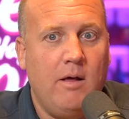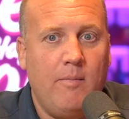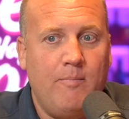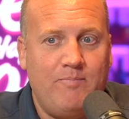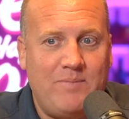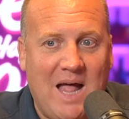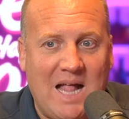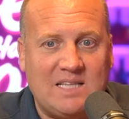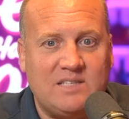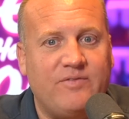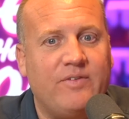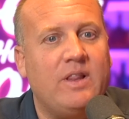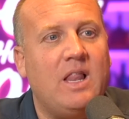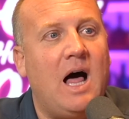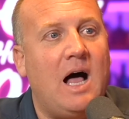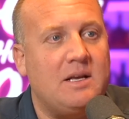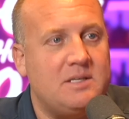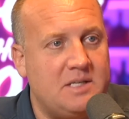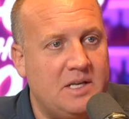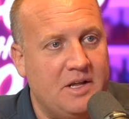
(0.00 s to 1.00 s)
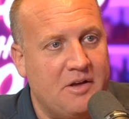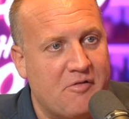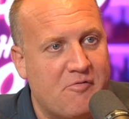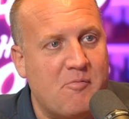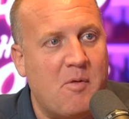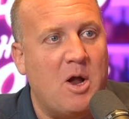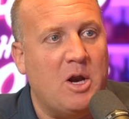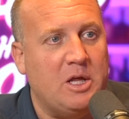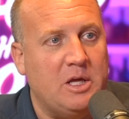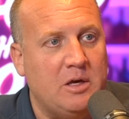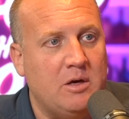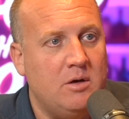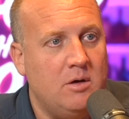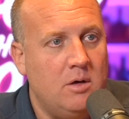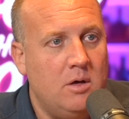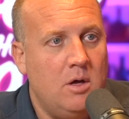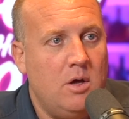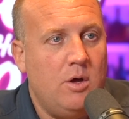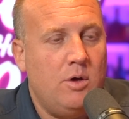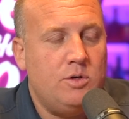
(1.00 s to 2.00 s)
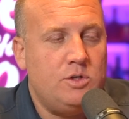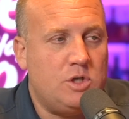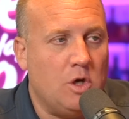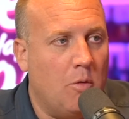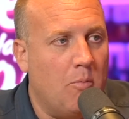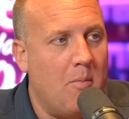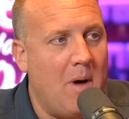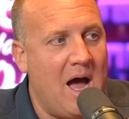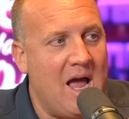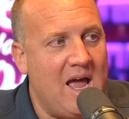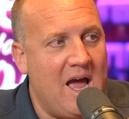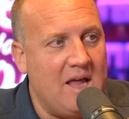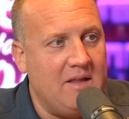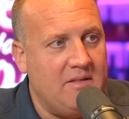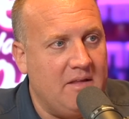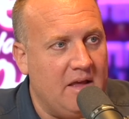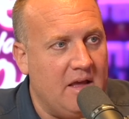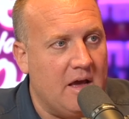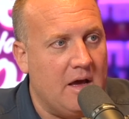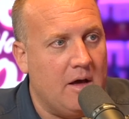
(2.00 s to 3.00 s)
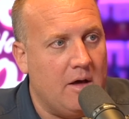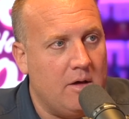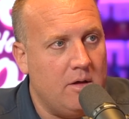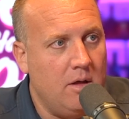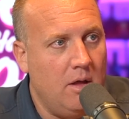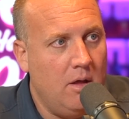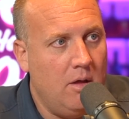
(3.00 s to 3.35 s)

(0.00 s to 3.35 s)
That's velocity of money. So my idea,